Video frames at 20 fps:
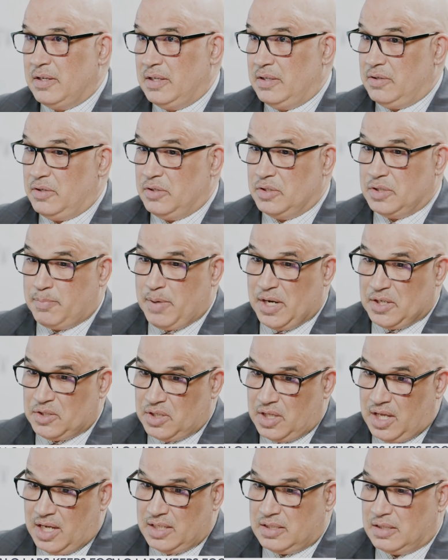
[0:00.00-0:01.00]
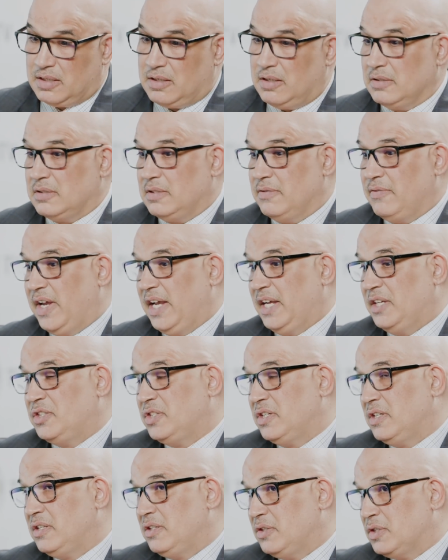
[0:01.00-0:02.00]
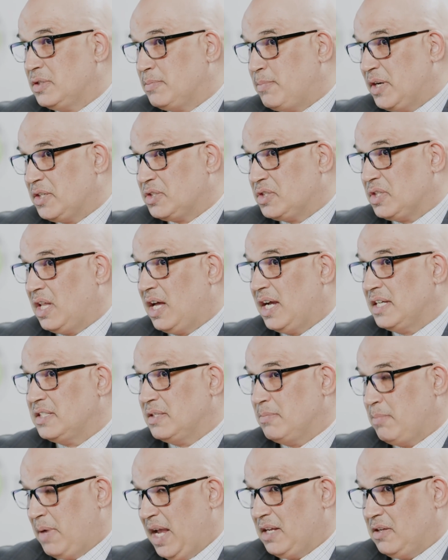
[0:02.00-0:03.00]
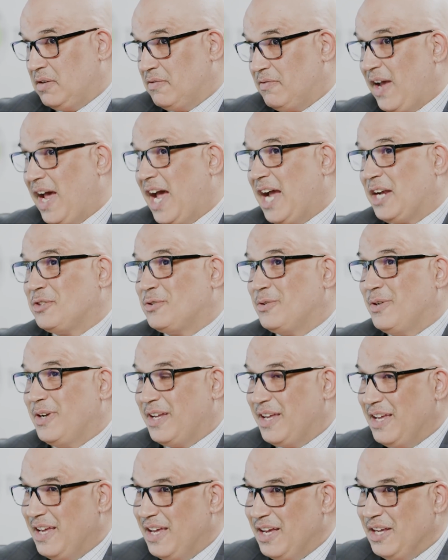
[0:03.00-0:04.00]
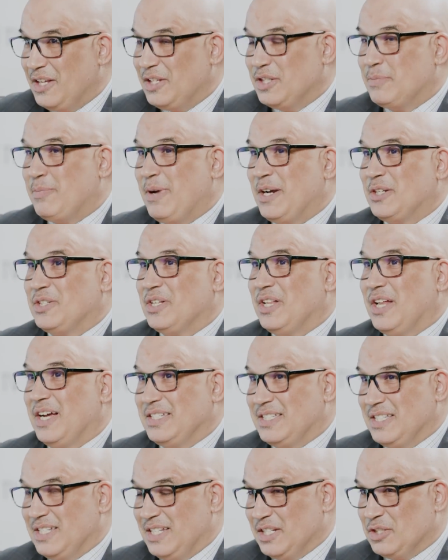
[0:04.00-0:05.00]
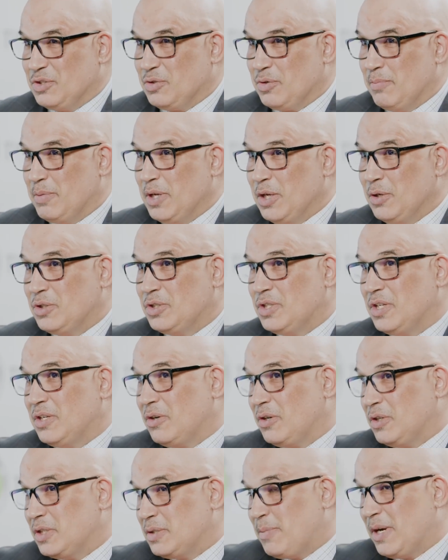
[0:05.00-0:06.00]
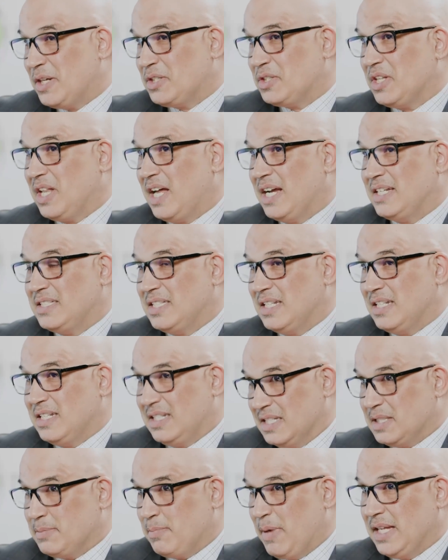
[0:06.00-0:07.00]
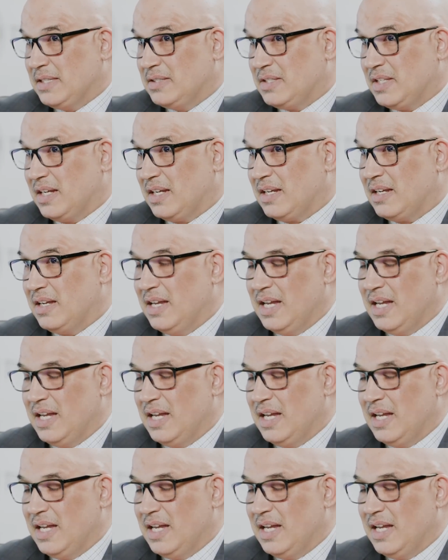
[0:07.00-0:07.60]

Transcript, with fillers: Either you specialize in cultivation, you specialize in manufacturing, you specialize in distribution, or you specialize in dispensing.